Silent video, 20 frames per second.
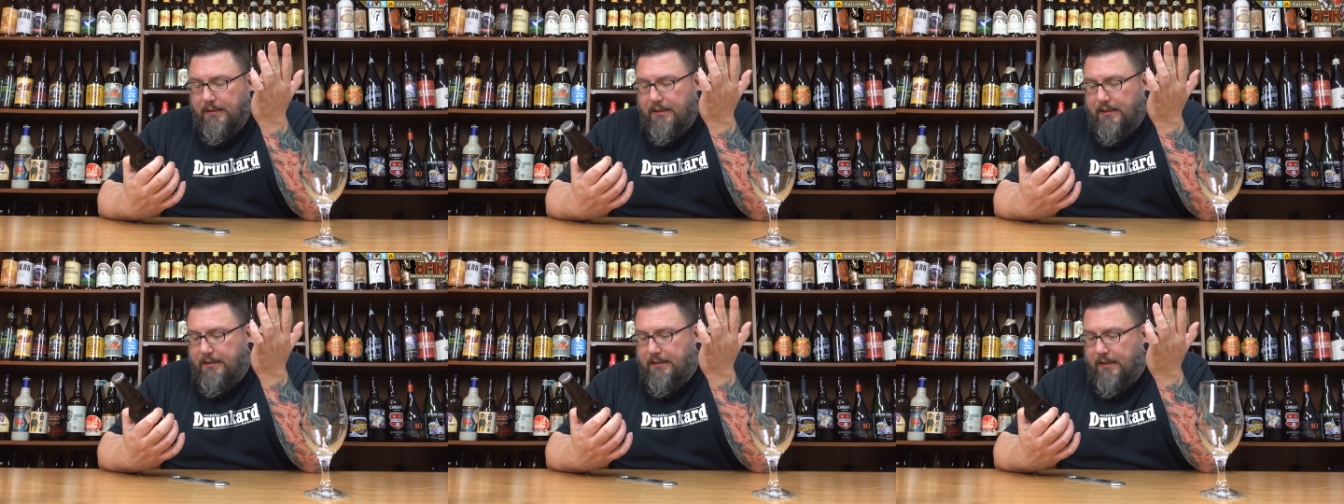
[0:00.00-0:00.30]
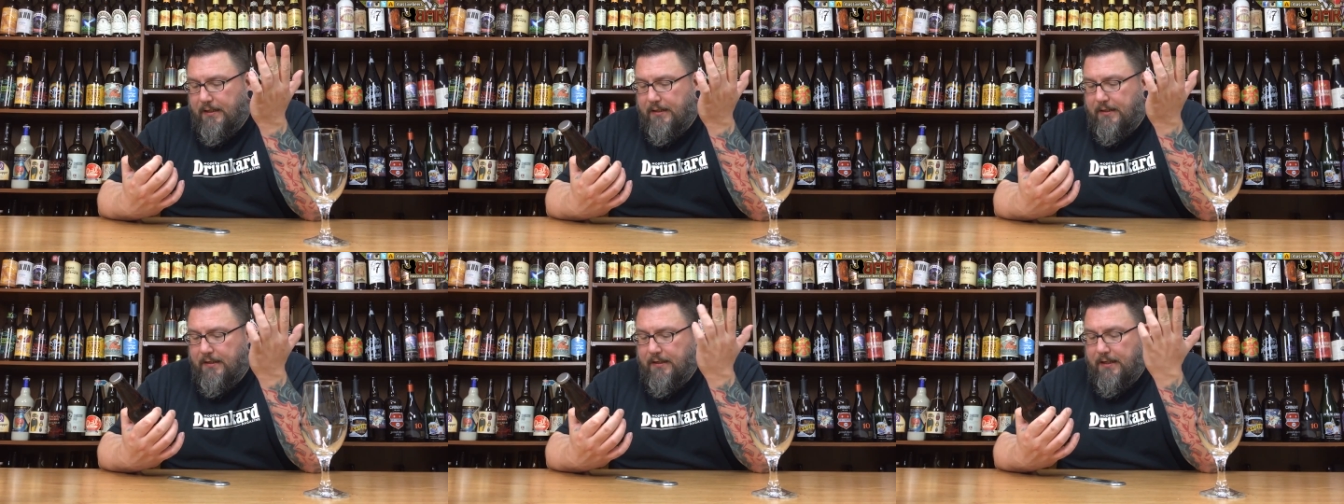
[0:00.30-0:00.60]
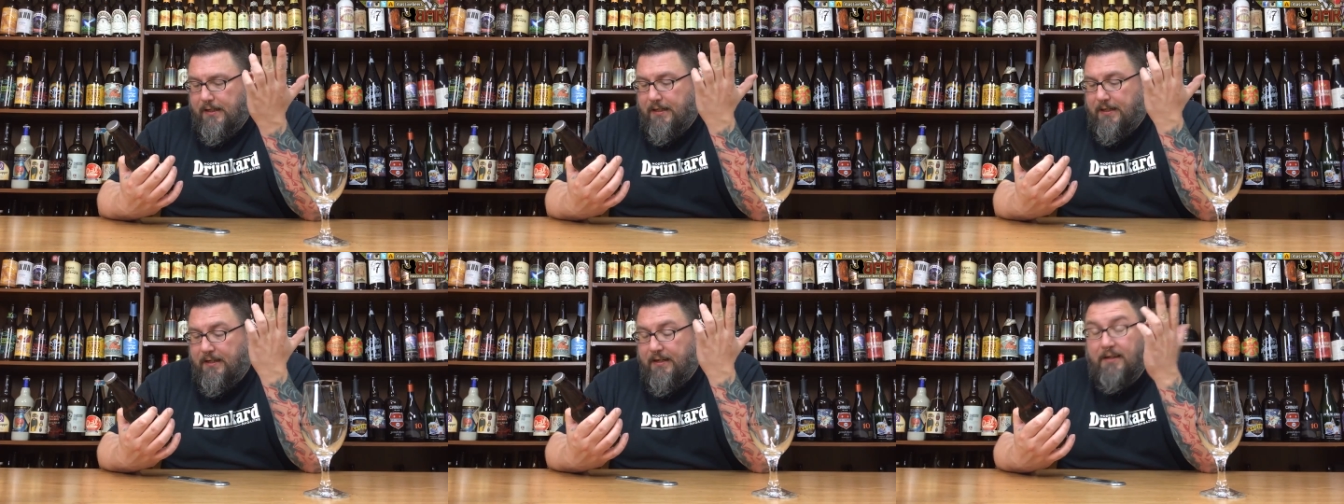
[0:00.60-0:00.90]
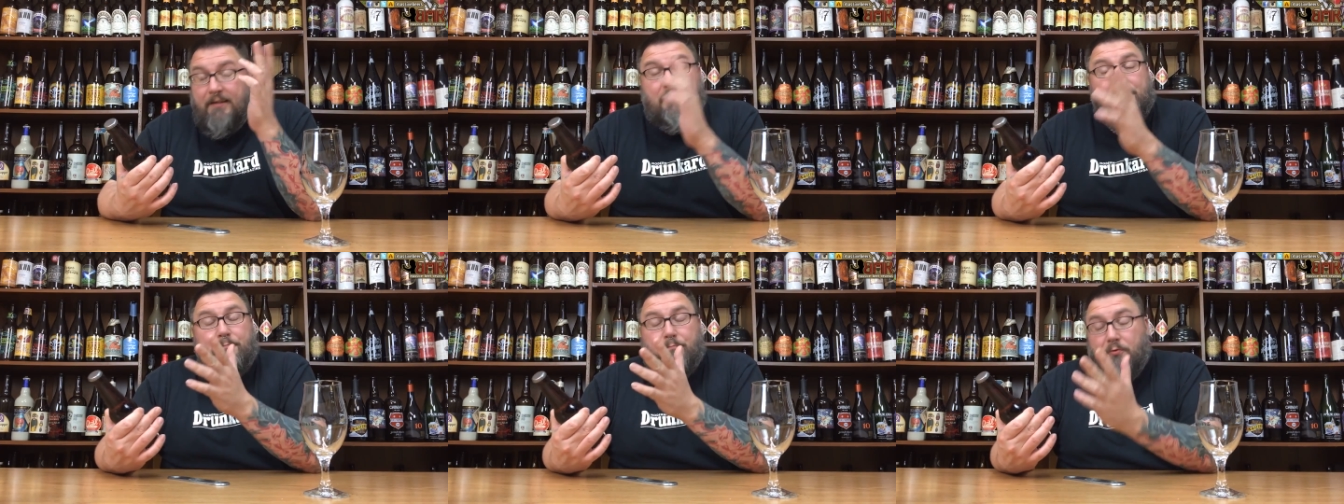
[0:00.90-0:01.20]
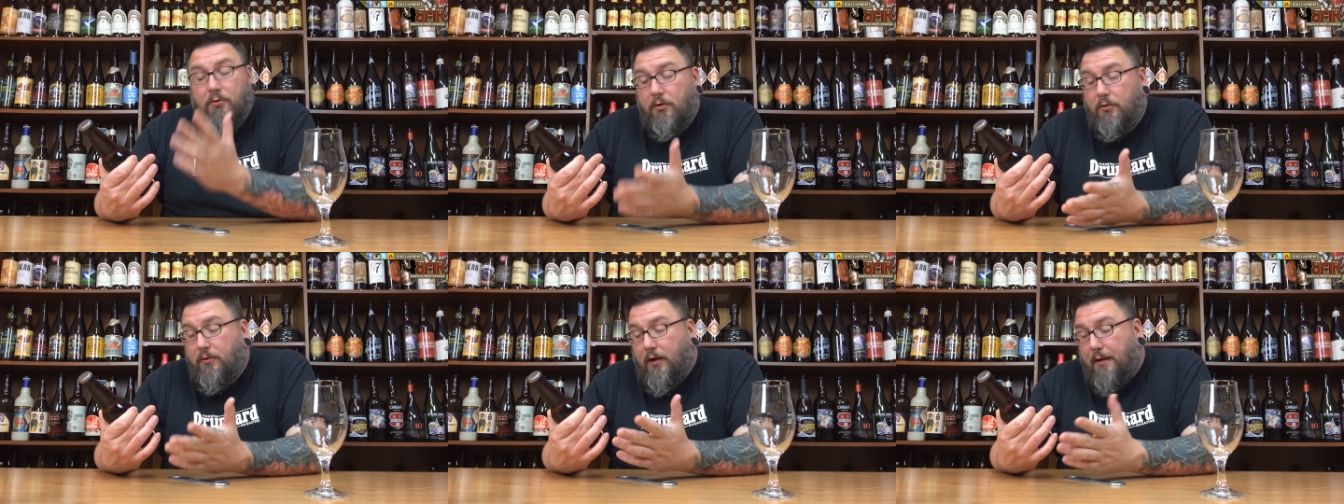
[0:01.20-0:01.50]
And yeah, and it's
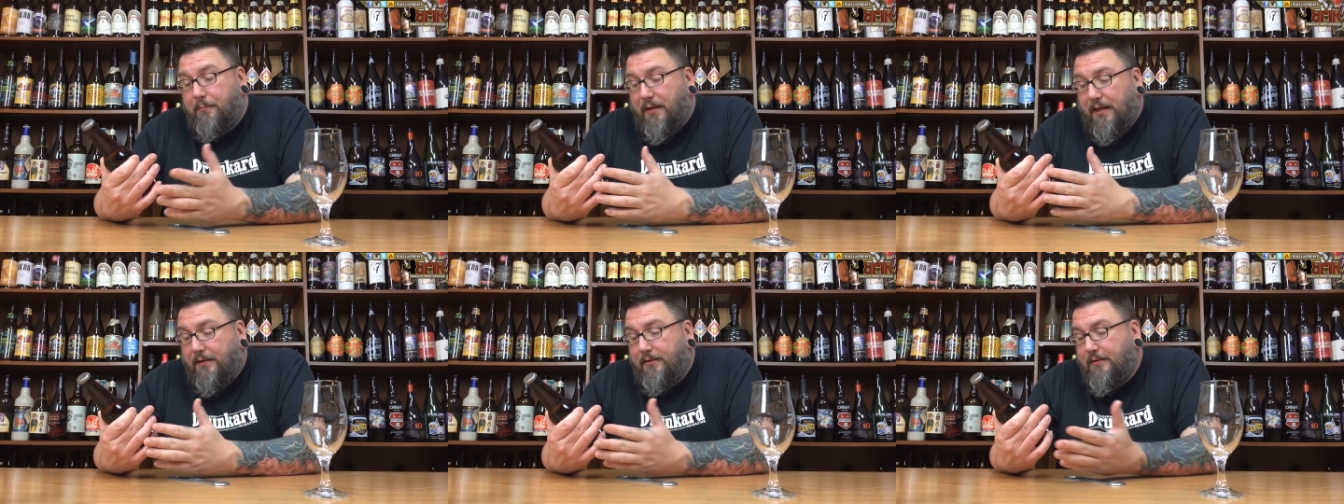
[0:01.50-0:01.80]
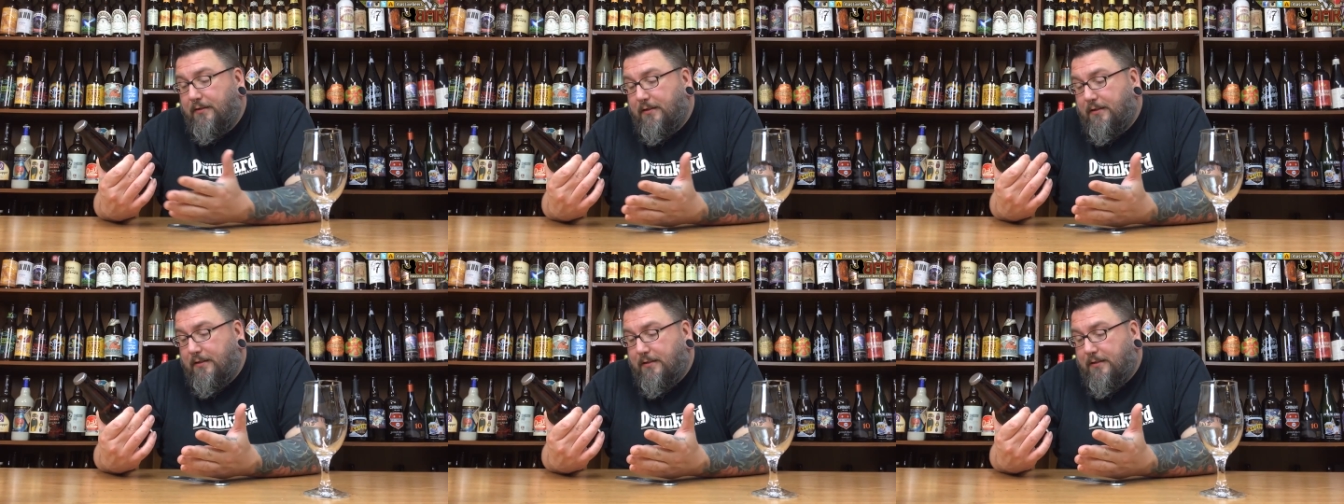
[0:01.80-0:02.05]
brewed. I mean,